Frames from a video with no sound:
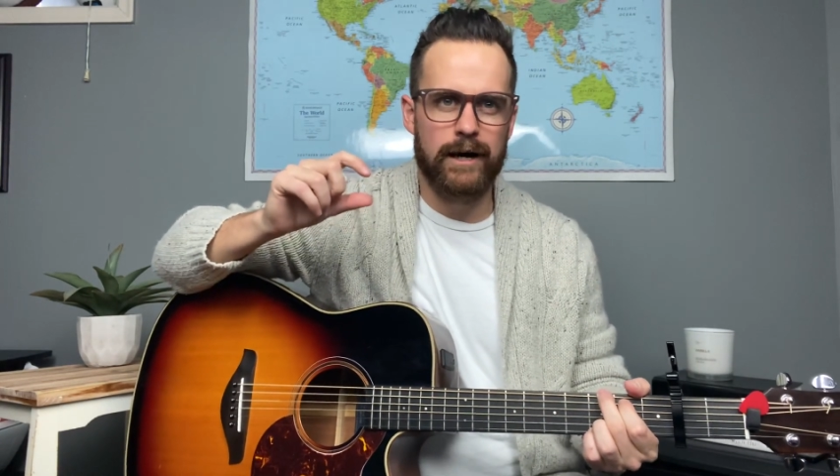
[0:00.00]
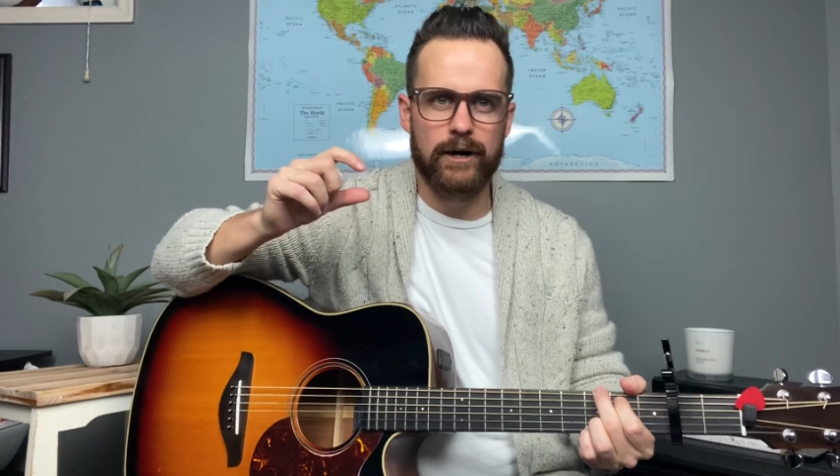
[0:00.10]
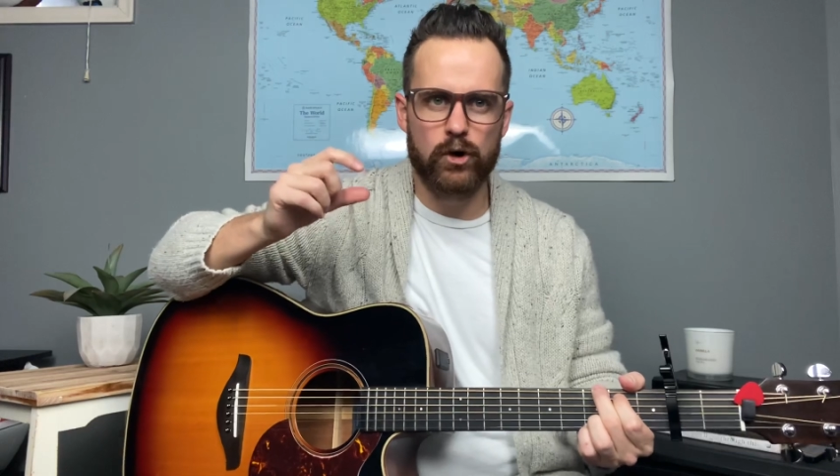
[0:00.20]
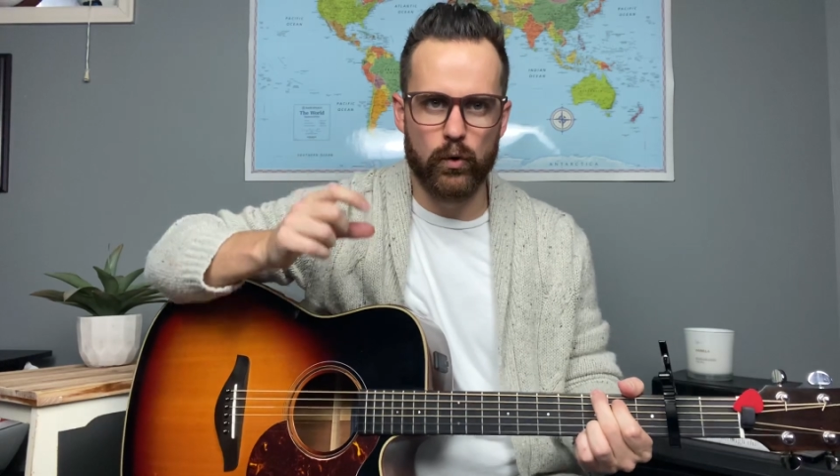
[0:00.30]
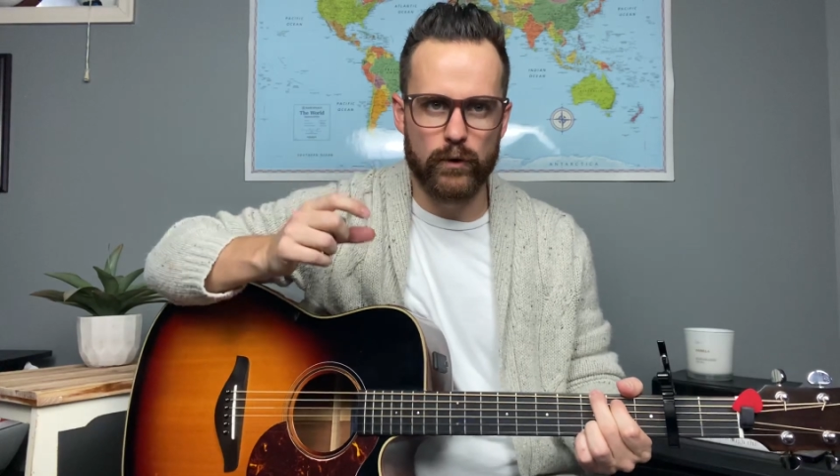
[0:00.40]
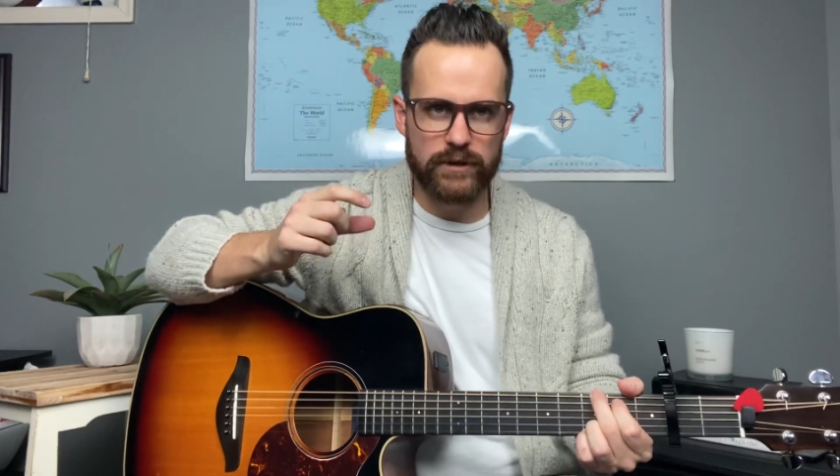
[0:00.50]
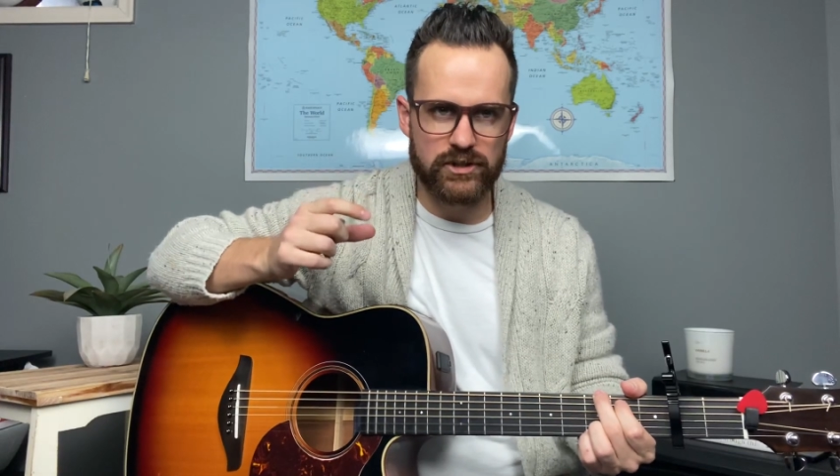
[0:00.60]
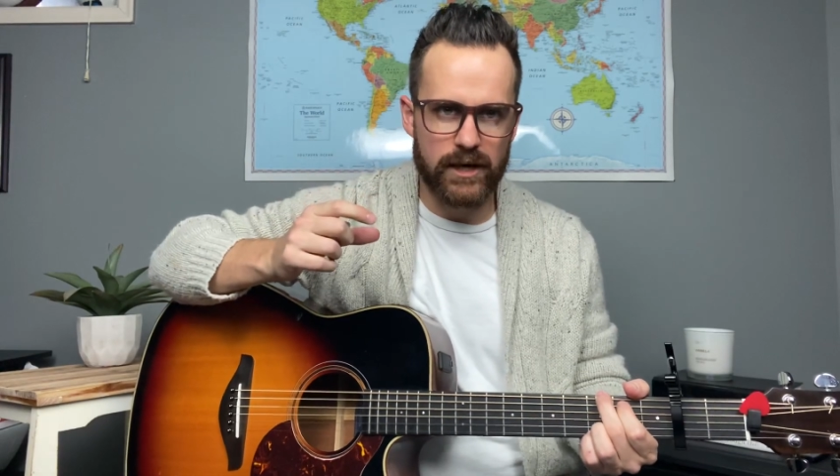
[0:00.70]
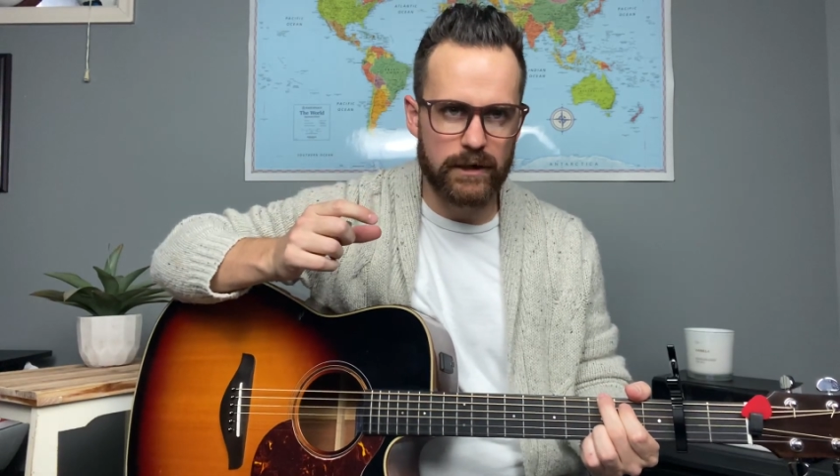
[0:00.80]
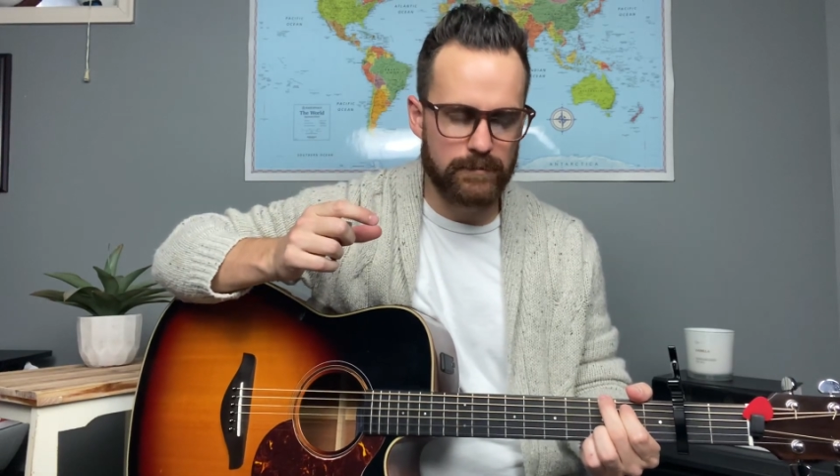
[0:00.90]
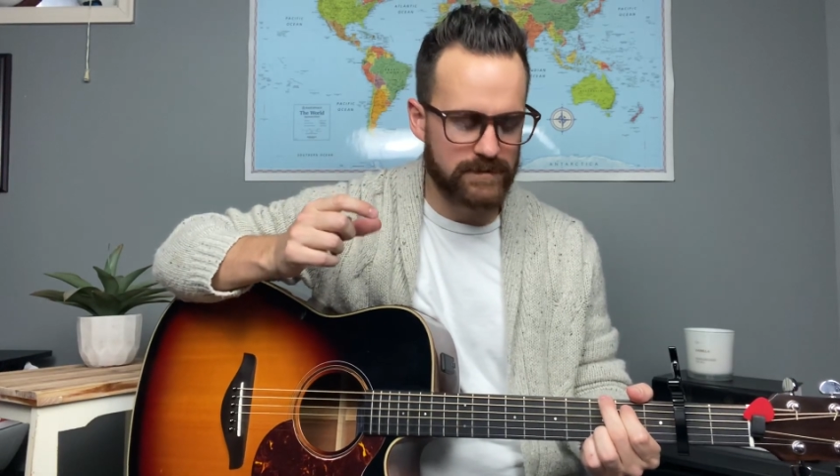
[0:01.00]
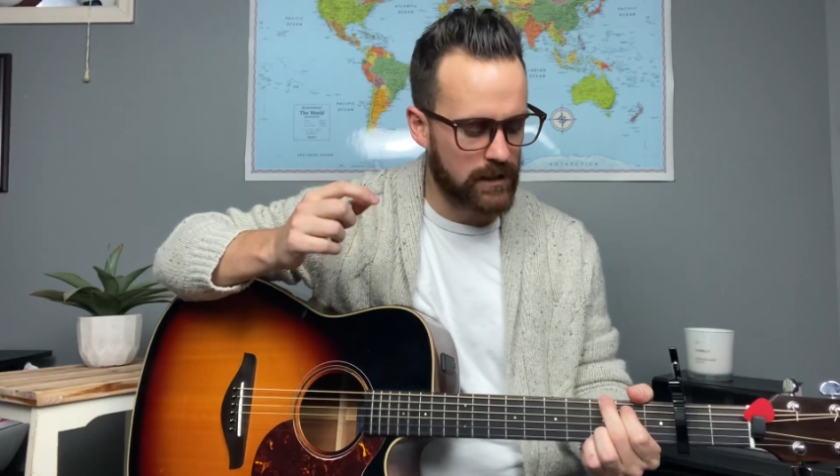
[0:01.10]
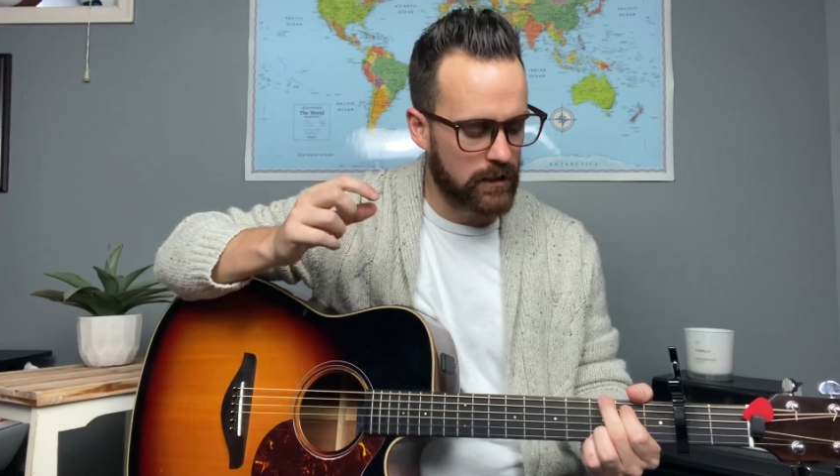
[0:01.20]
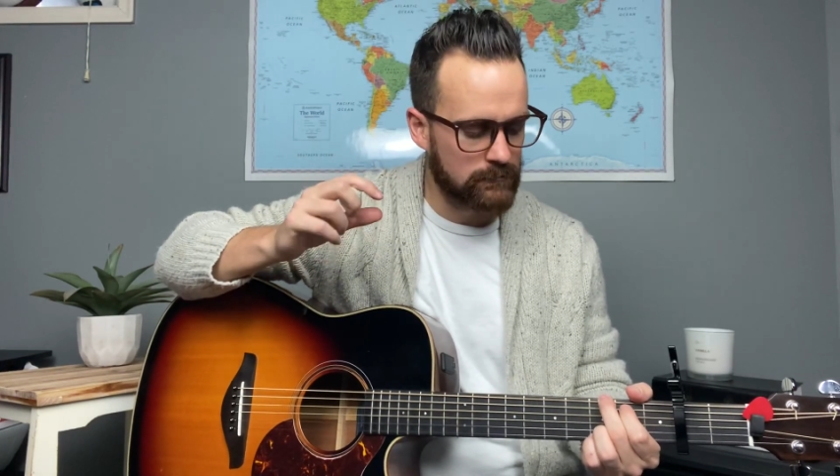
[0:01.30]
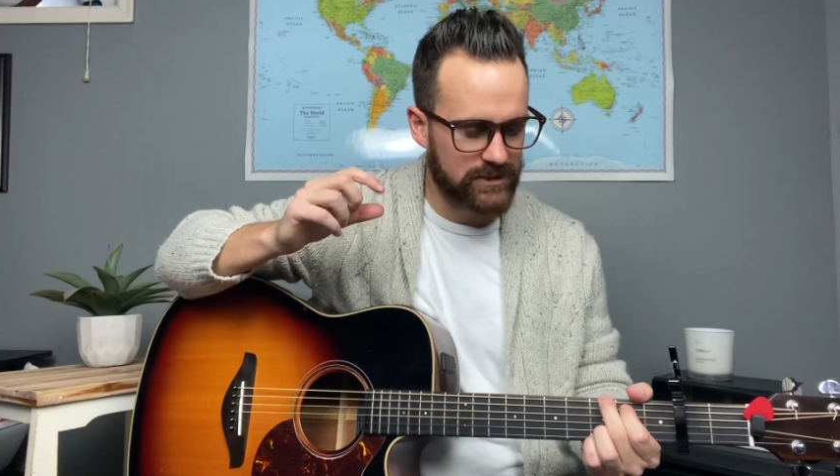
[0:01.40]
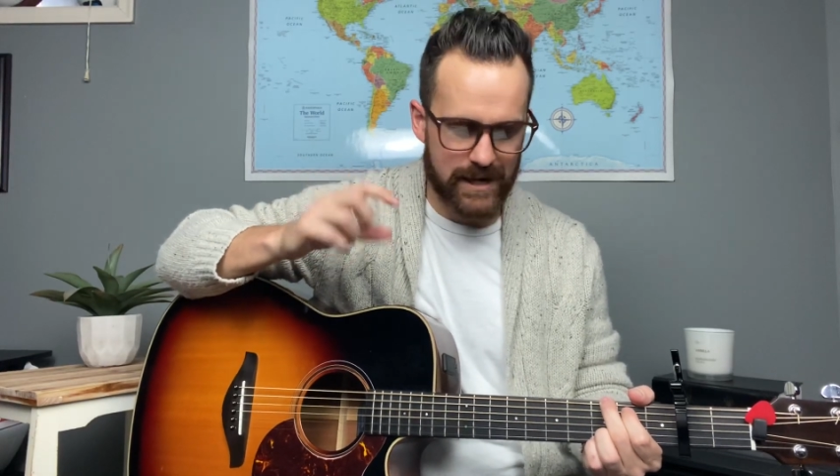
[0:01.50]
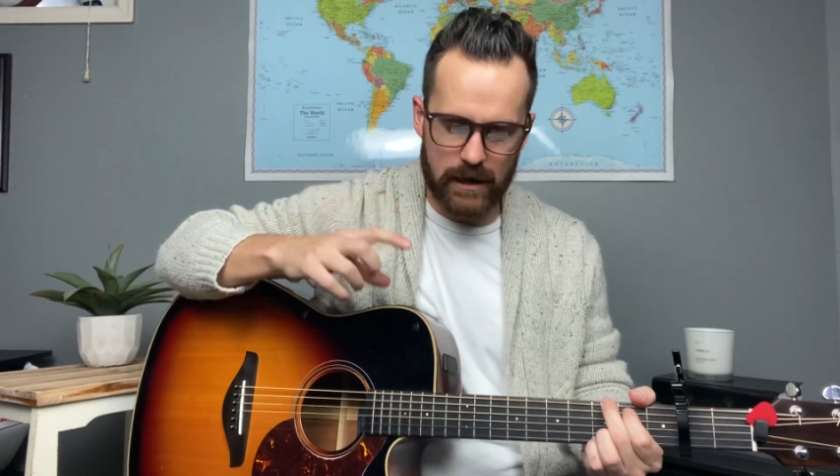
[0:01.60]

chord shapes. Check